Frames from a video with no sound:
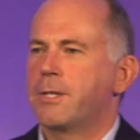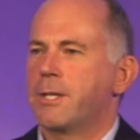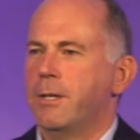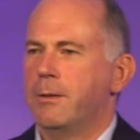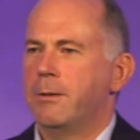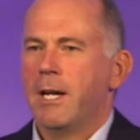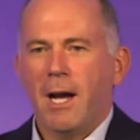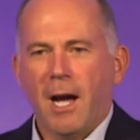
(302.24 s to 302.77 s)

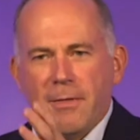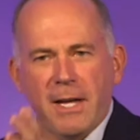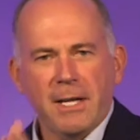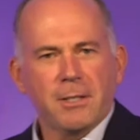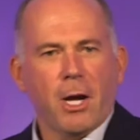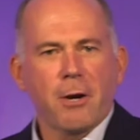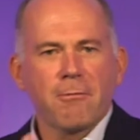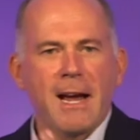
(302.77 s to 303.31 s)
to, and then
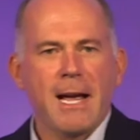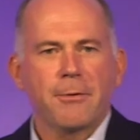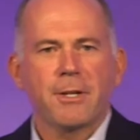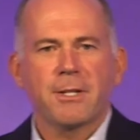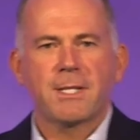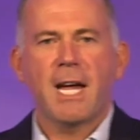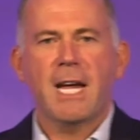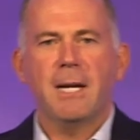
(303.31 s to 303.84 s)
go round the
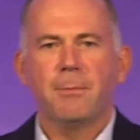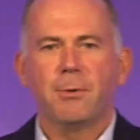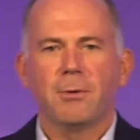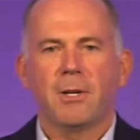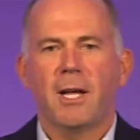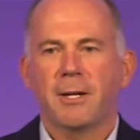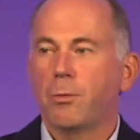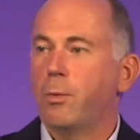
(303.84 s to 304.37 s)
table
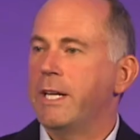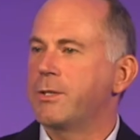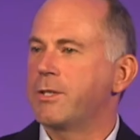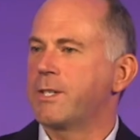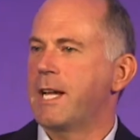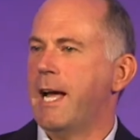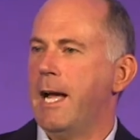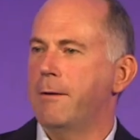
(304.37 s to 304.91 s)
like we
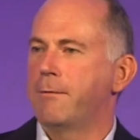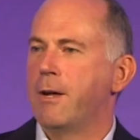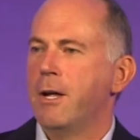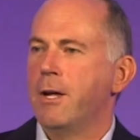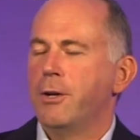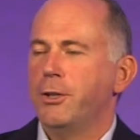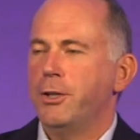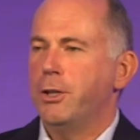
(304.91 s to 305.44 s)
just have,
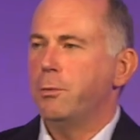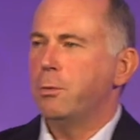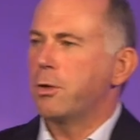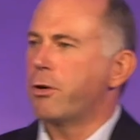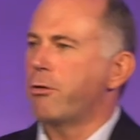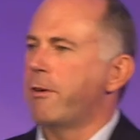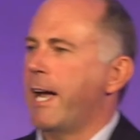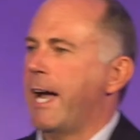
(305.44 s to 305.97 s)
you will
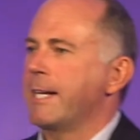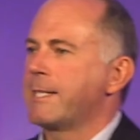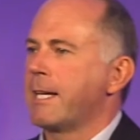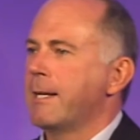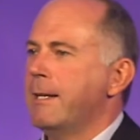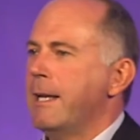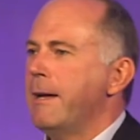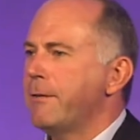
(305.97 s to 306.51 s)
create a
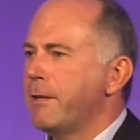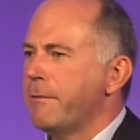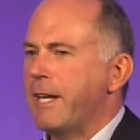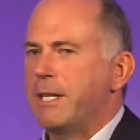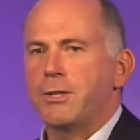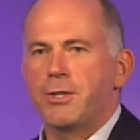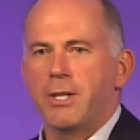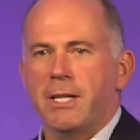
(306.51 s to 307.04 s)
level of
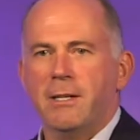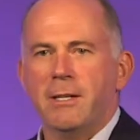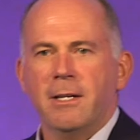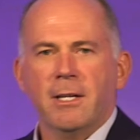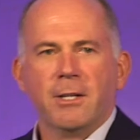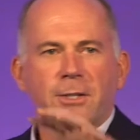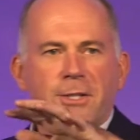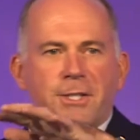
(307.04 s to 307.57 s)
energy
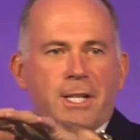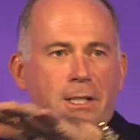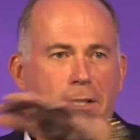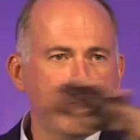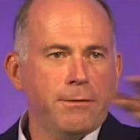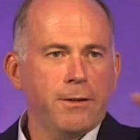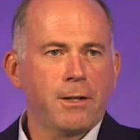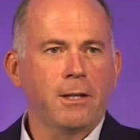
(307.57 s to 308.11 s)

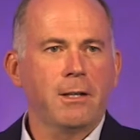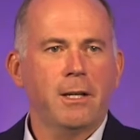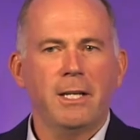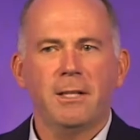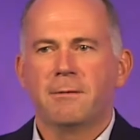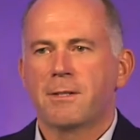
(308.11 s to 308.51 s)
significant